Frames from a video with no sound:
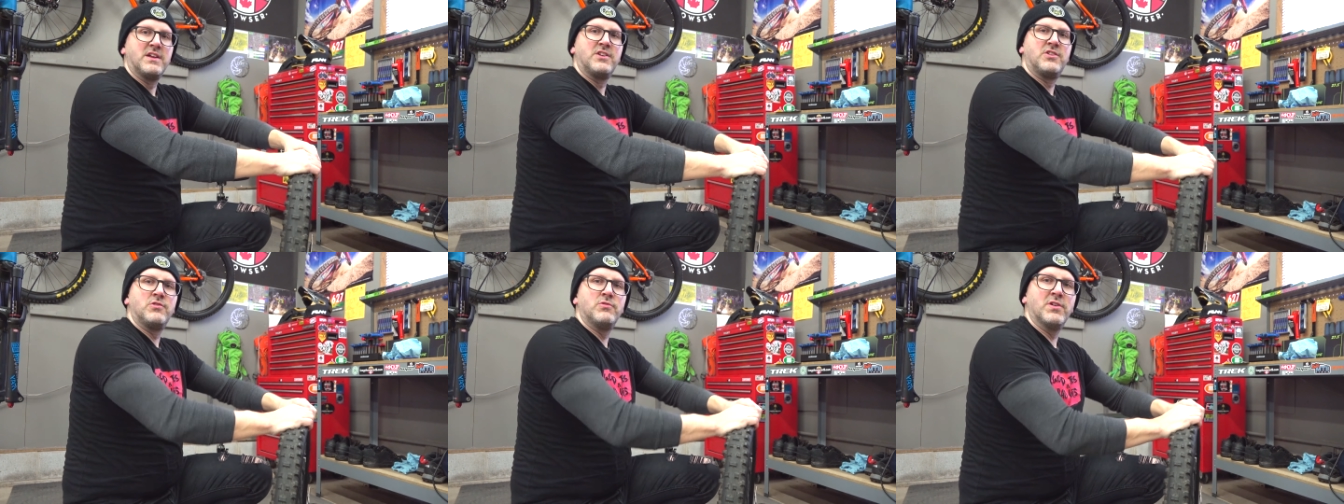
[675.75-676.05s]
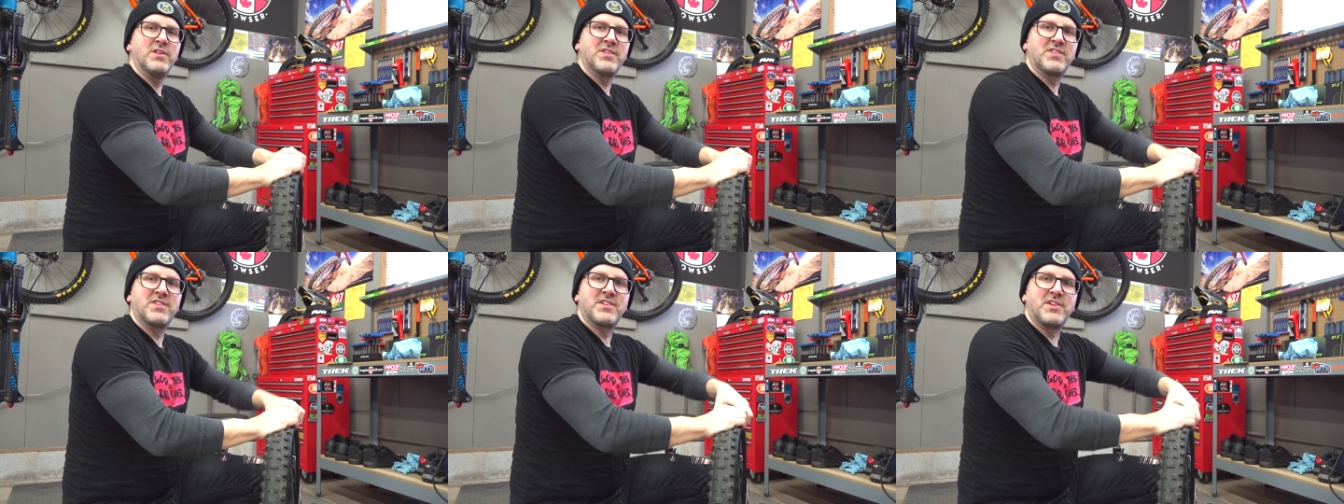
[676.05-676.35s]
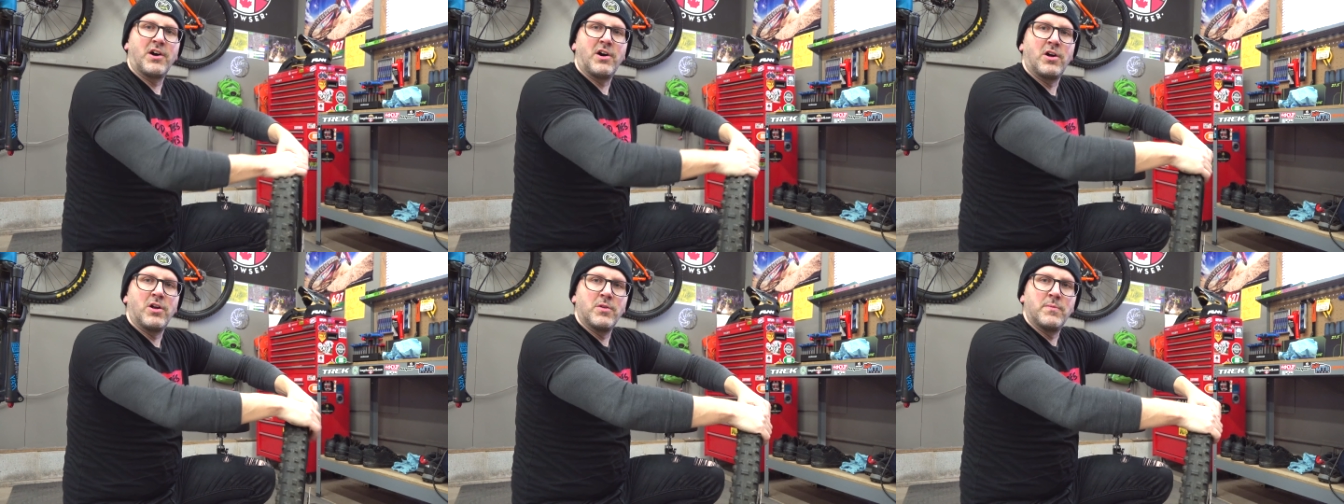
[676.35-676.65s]
to
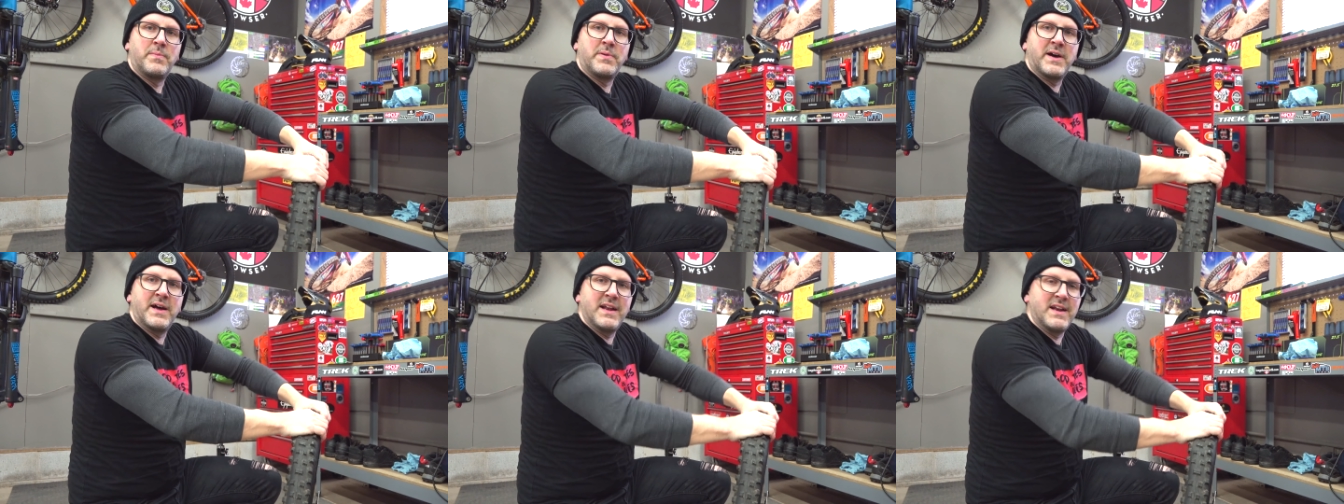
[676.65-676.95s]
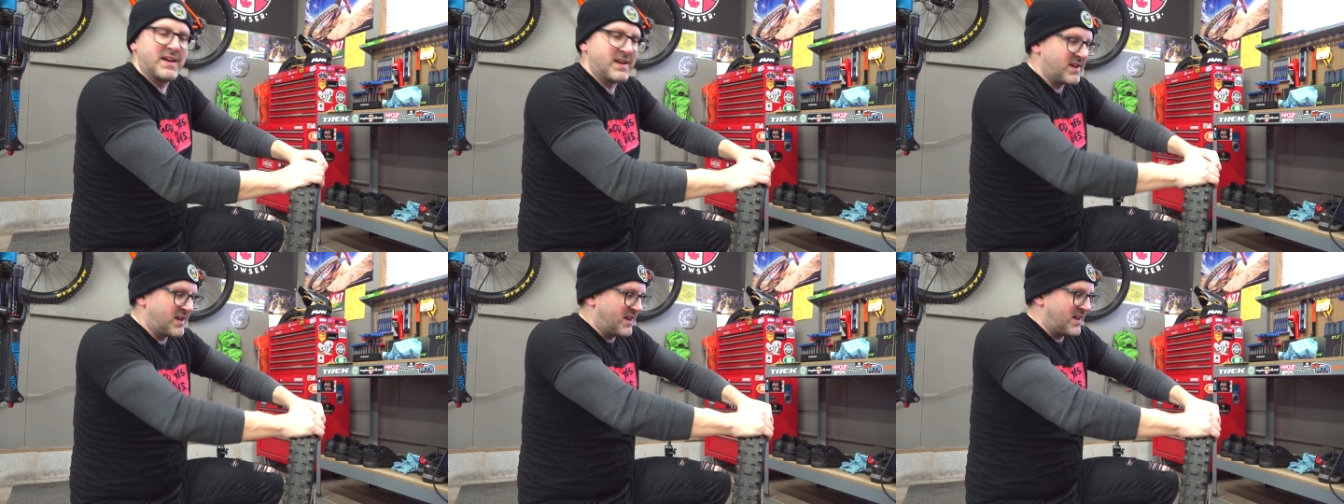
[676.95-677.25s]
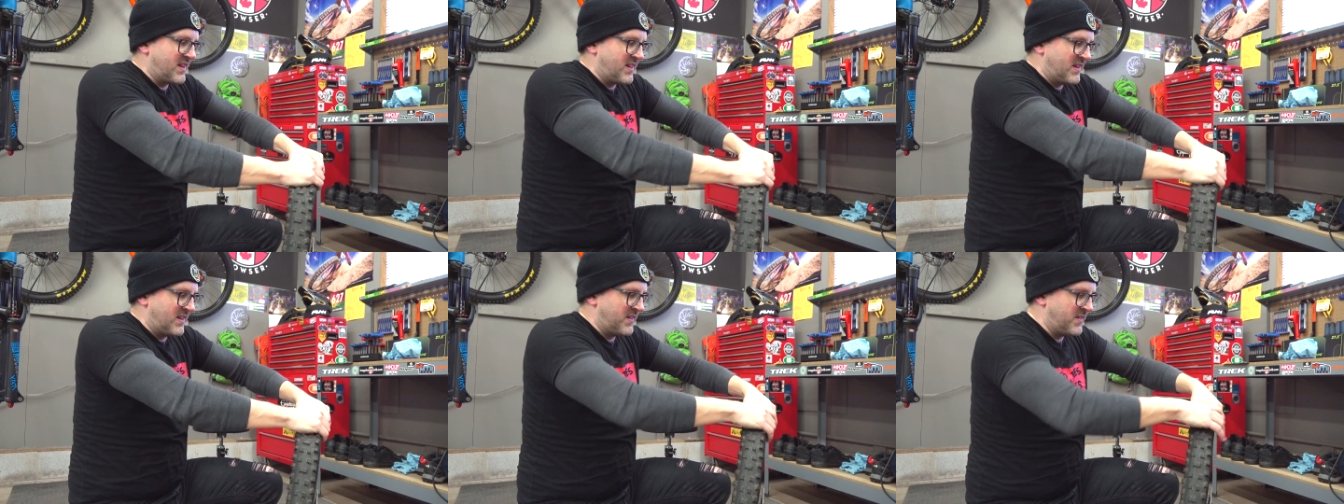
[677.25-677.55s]
install, but
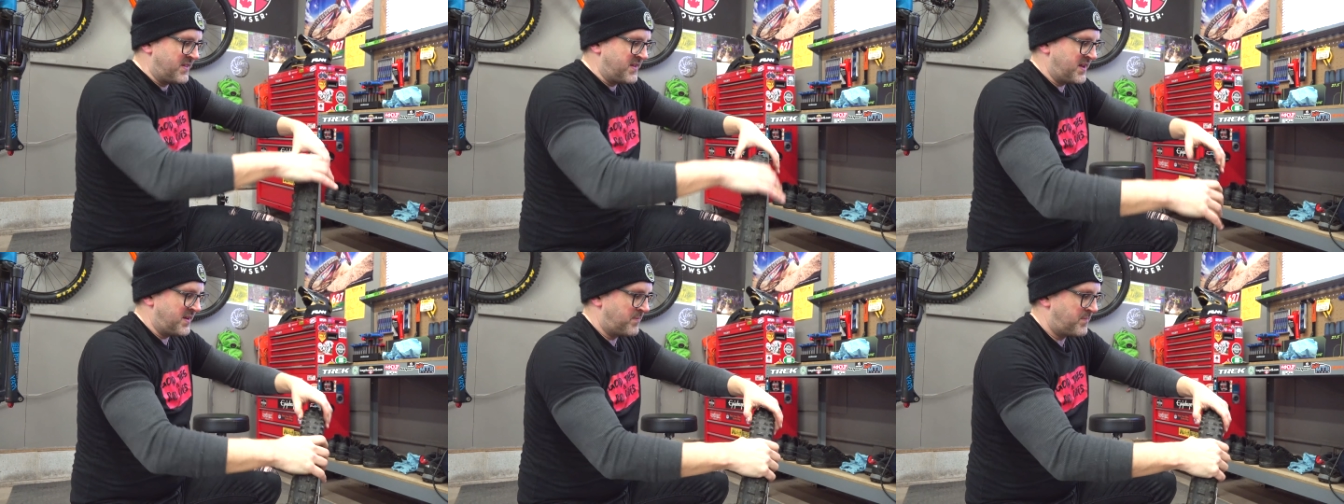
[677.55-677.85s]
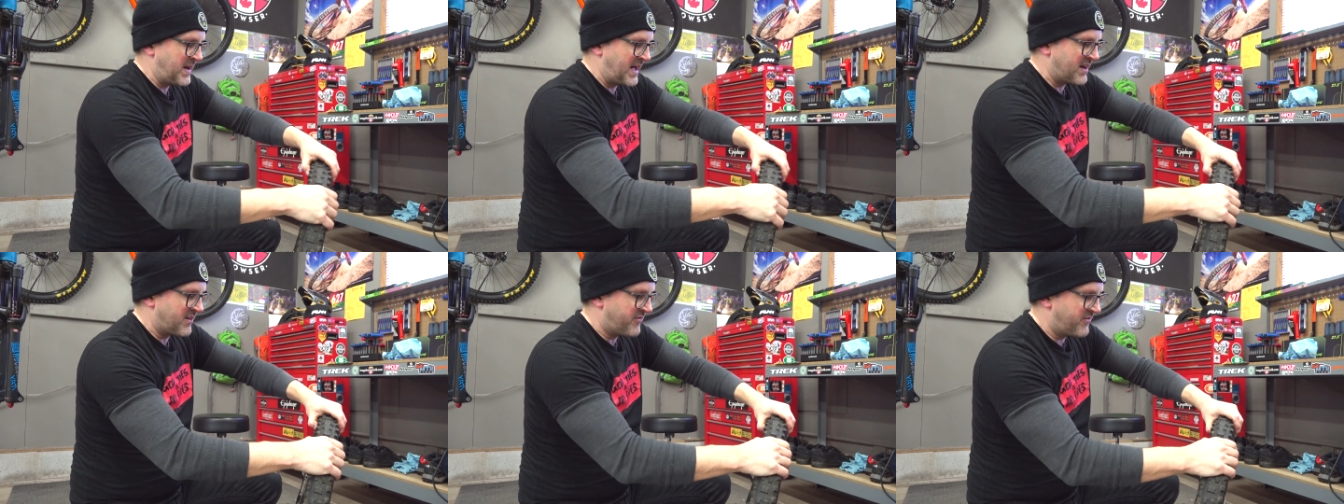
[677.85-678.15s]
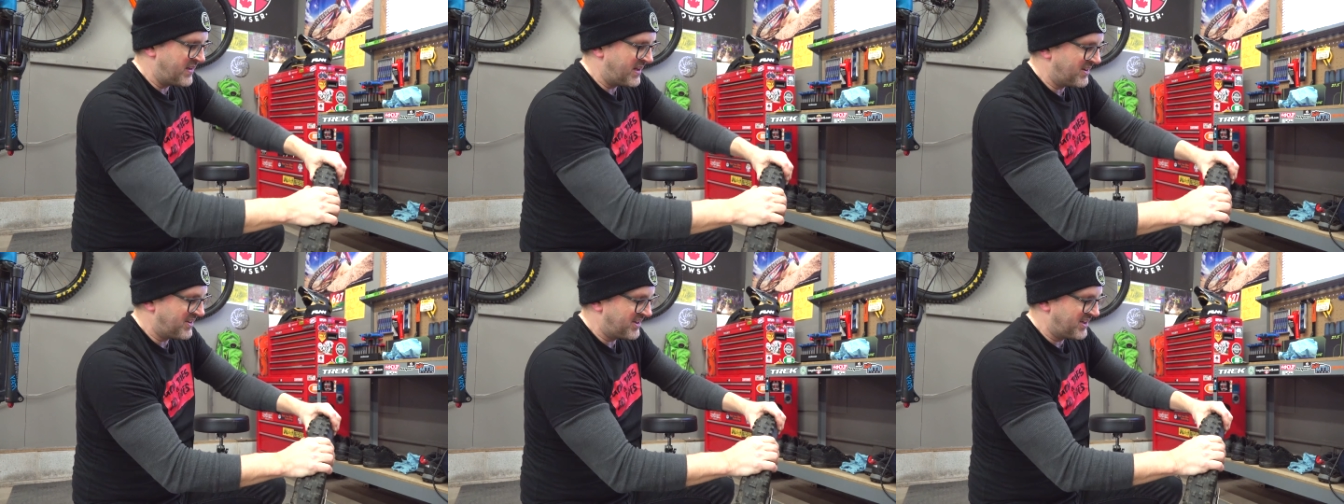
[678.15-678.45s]
the
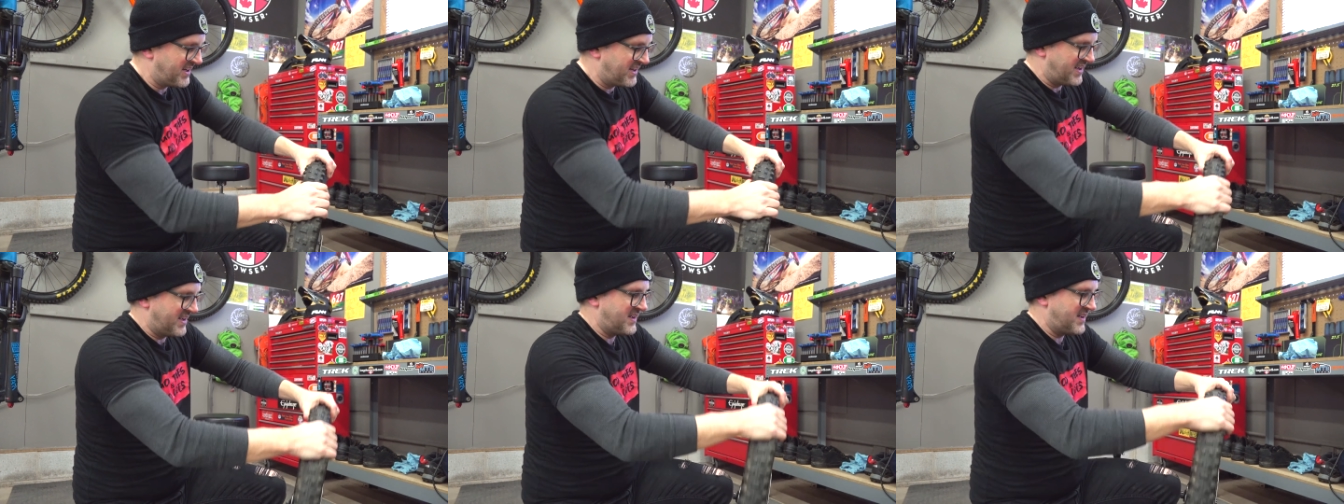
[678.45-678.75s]
benefits